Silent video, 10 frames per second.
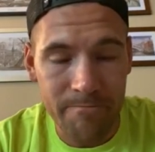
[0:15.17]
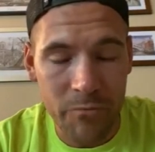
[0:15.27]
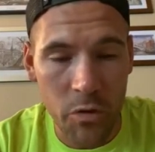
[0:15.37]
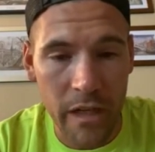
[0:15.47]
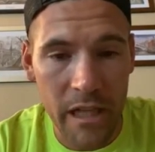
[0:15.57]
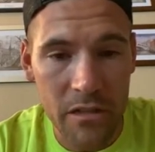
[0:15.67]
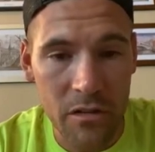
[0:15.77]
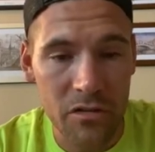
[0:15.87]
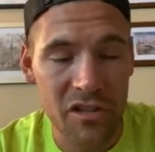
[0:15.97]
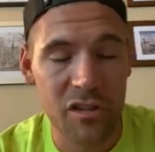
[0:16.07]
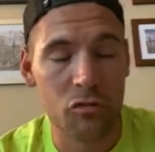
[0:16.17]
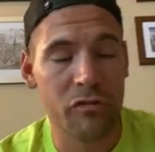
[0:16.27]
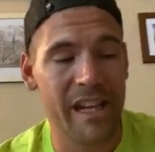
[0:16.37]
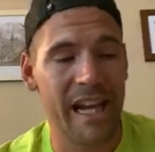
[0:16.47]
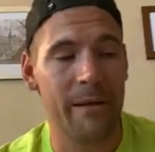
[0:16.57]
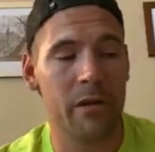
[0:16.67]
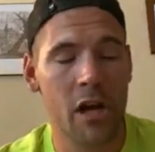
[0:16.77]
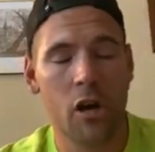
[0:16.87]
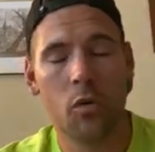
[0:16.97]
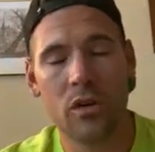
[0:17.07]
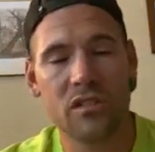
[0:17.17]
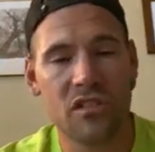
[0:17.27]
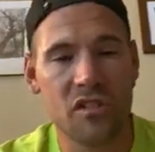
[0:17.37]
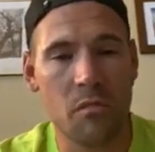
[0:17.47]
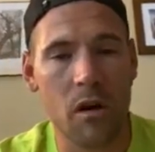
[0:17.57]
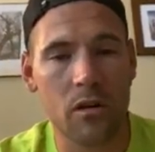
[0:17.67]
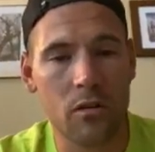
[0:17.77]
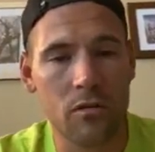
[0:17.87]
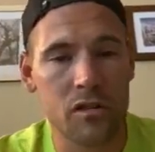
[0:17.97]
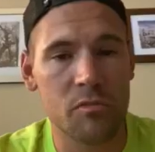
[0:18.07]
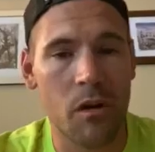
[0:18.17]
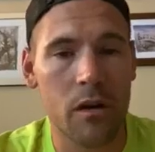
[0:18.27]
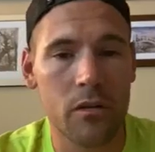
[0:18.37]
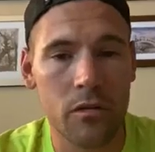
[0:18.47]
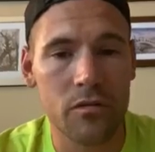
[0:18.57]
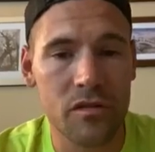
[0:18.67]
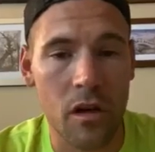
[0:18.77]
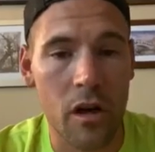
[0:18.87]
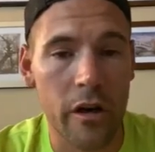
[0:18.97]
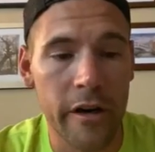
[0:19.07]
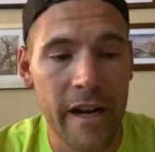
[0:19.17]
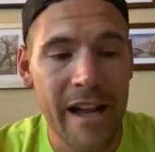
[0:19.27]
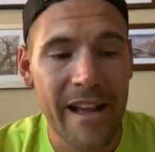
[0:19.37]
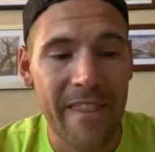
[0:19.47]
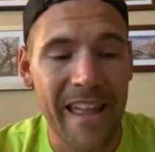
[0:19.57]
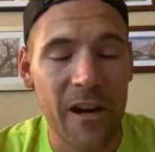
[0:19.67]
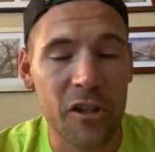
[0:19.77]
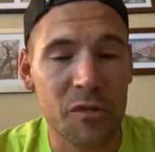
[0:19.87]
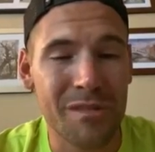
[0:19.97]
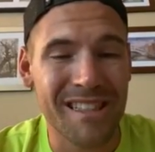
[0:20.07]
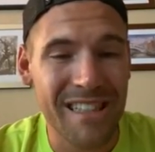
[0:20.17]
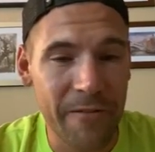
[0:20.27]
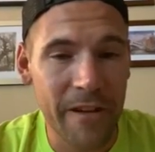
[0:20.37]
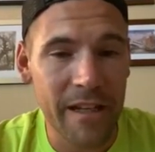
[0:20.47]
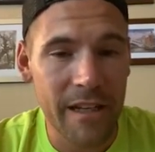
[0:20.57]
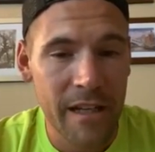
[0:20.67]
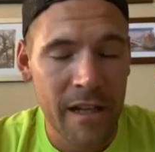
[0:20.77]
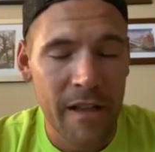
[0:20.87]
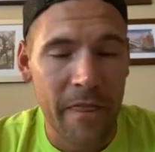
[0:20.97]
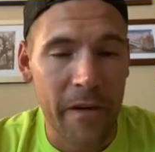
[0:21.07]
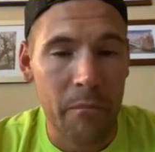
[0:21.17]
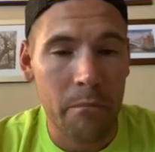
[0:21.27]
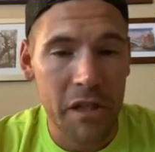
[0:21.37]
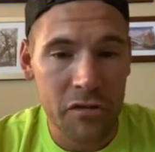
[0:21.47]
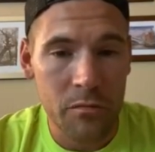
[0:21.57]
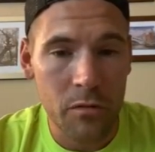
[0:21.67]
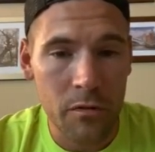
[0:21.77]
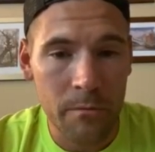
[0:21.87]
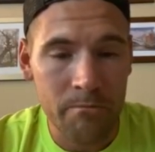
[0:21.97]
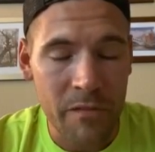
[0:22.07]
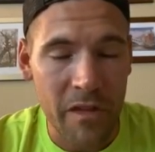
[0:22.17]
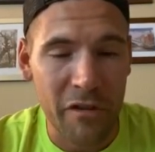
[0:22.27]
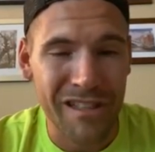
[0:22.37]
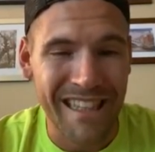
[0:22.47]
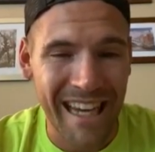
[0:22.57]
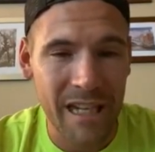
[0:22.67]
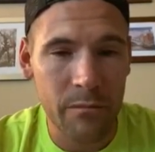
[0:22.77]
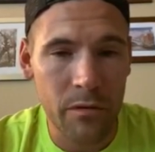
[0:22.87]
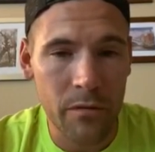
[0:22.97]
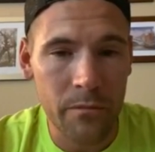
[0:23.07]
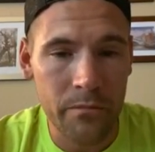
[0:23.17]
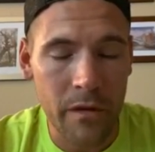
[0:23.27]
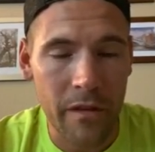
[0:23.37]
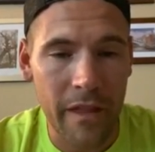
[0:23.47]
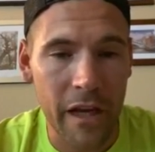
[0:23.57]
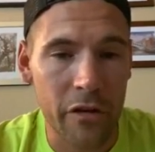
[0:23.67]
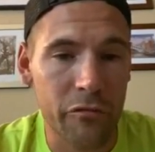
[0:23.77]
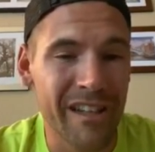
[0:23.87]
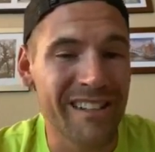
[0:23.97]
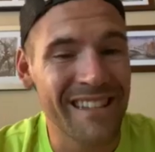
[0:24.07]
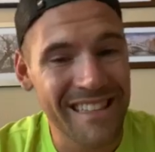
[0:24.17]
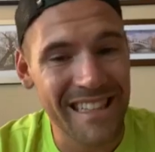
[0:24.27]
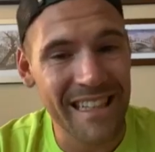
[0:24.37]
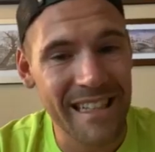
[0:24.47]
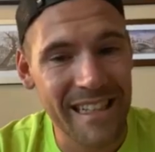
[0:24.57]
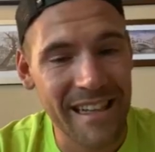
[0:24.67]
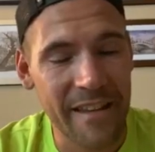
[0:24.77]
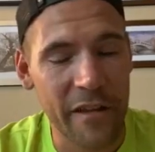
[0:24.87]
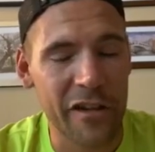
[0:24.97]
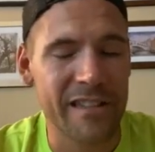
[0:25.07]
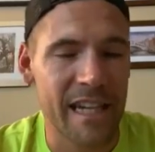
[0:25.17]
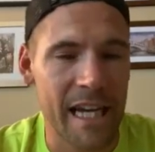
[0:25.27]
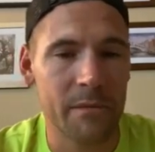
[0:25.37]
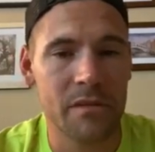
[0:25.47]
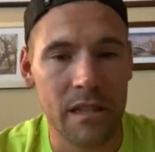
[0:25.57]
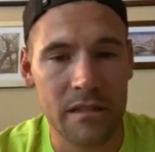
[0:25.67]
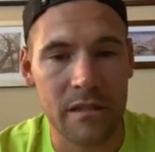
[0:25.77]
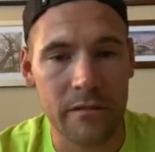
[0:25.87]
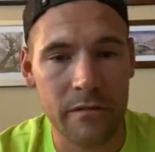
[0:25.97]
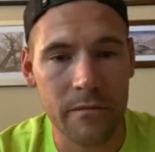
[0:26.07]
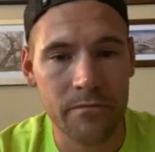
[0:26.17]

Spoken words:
Okay, so just a little recap. What is a SMART goal? SMART goals are, they are specific, they're measurable, they're attainable, they are realistic, and they're time sensitive.